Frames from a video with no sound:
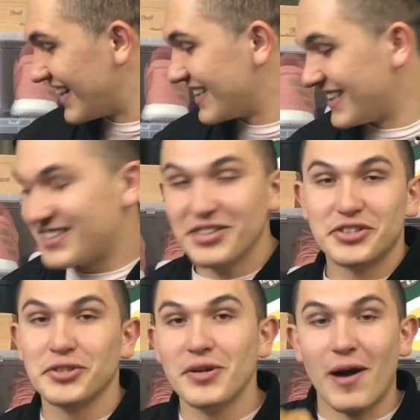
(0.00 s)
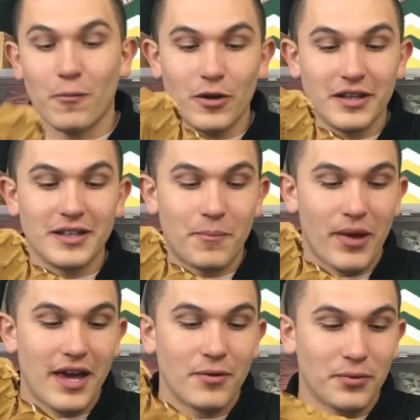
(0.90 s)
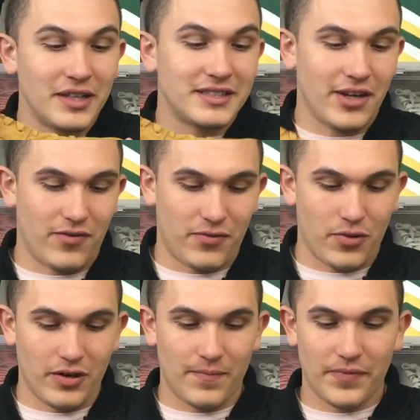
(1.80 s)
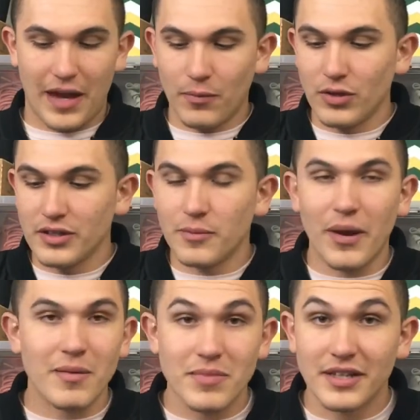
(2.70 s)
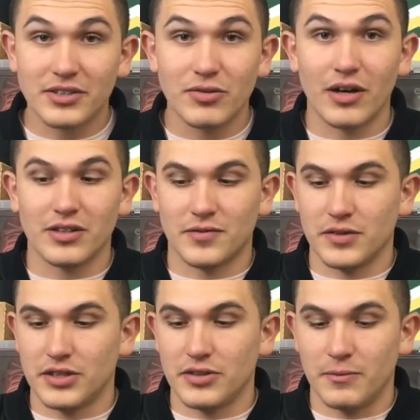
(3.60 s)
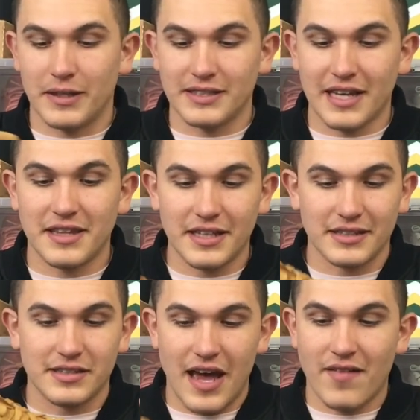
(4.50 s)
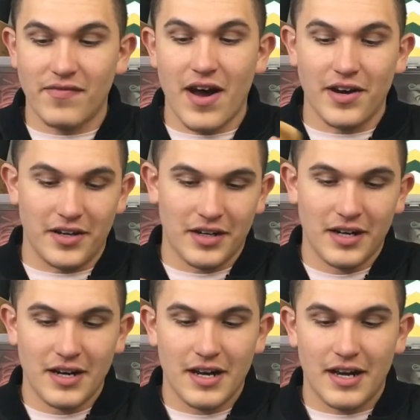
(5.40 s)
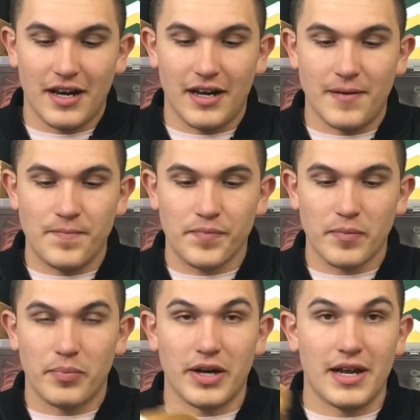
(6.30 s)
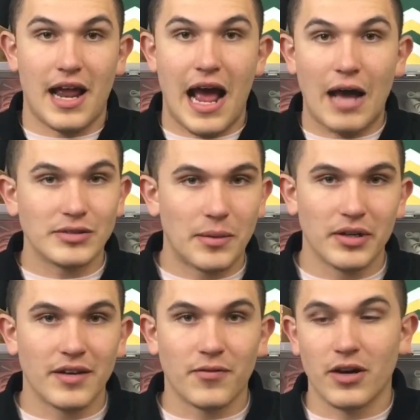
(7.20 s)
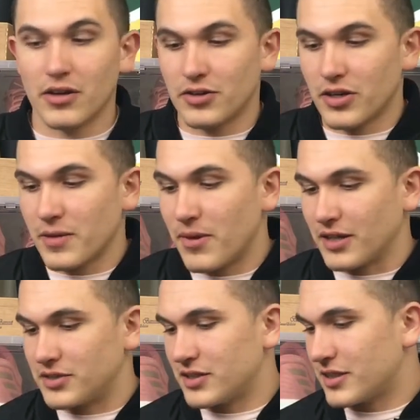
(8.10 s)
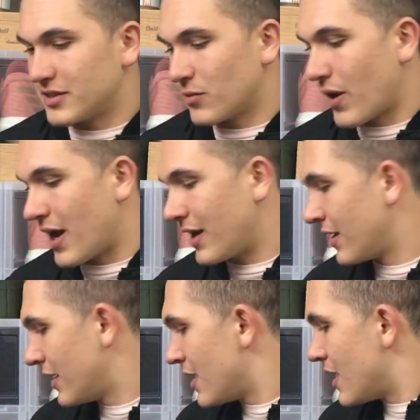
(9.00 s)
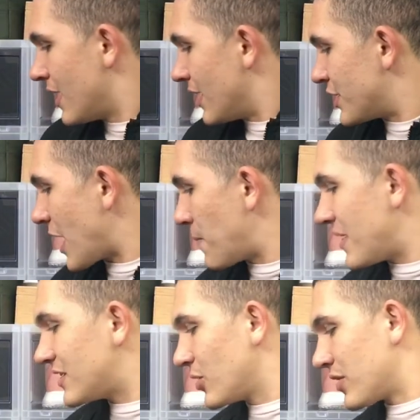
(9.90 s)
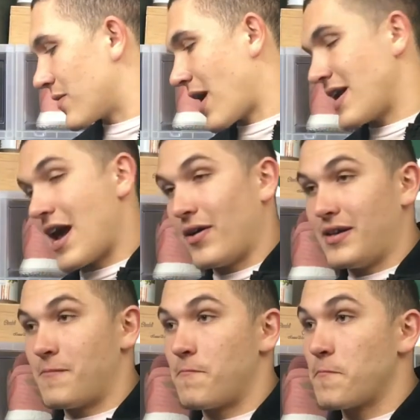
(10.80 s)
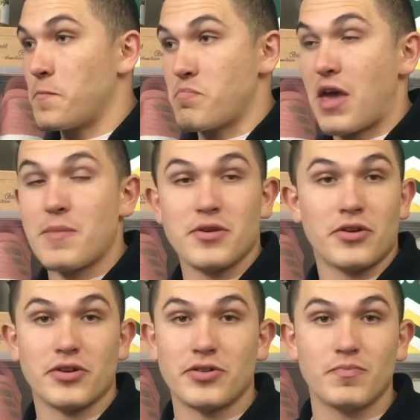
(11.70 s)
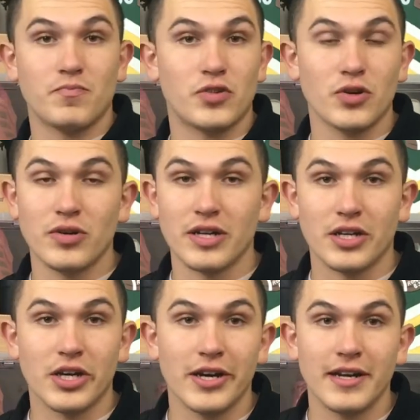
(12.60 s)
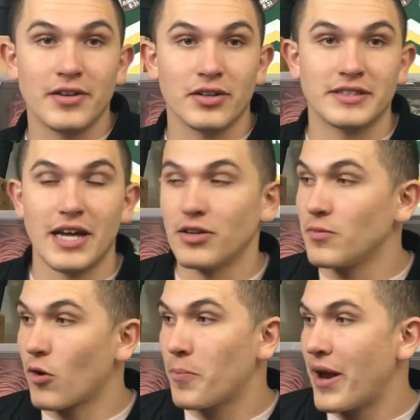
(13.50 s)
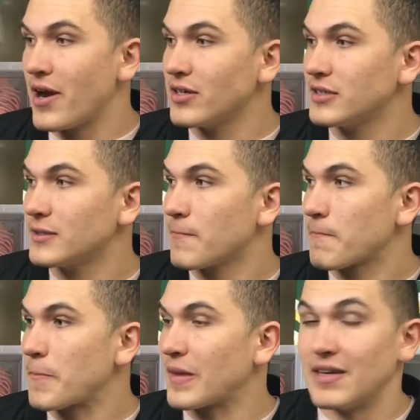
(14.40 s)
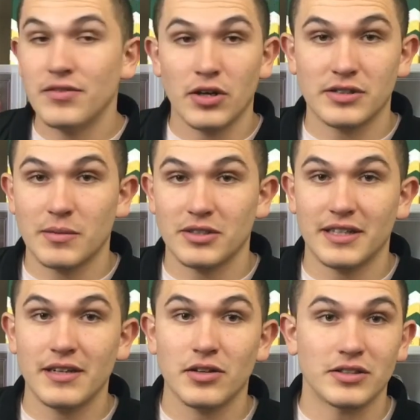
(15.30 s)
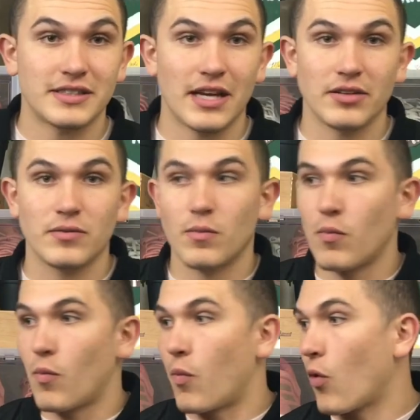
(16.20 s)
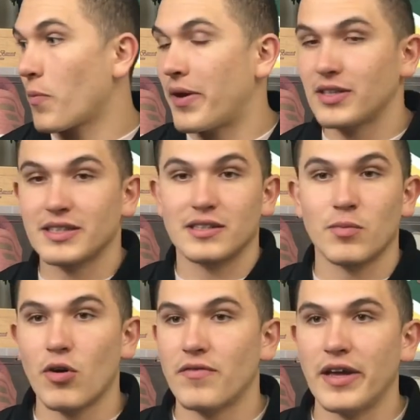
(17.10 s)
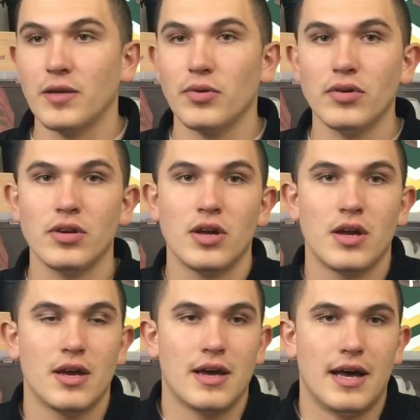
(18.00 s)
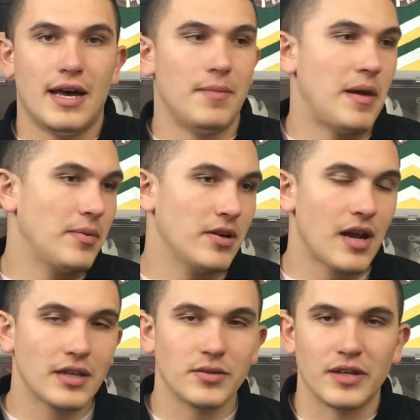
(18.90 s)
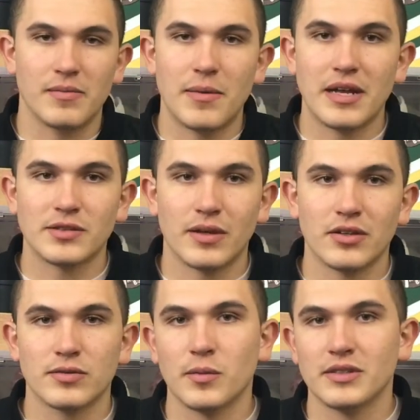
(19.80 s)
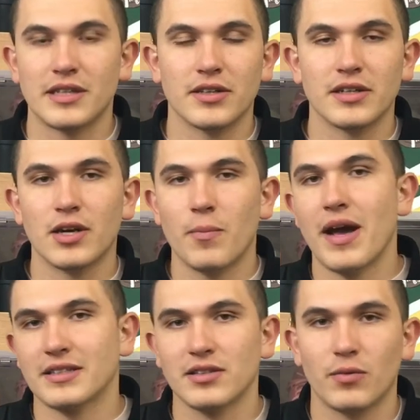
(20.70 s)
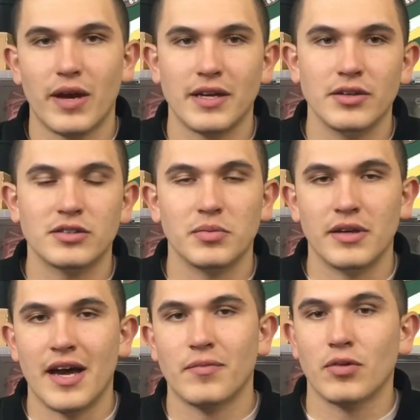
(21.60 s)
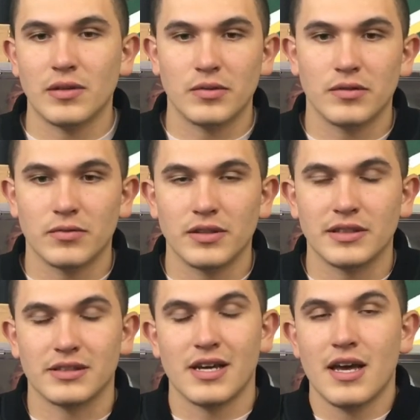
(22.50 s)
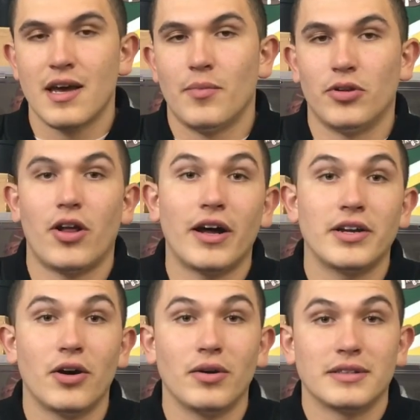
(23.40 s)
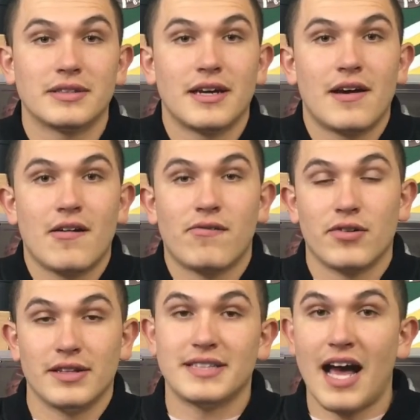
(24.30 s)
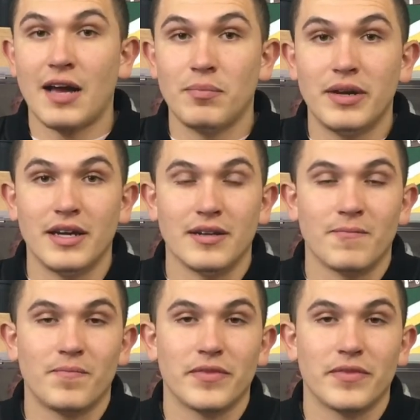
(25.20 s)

This is a shoe I'm willing to pay resale for. I'm willing to pay mid 200s for this shoe because I think it's that fire. Um, but I was able to get for 130 bucks just because the way JB's doing it right now. And maybe they're doing it good and they're selling more pairs. Even some are sitting, they're selling more pairs because it's more available. Uh, maybe they're not doing good. Maybe that's why there's rumors that they're going to go back to the way it used to be and have more limited releases. But all I know is, for the time being,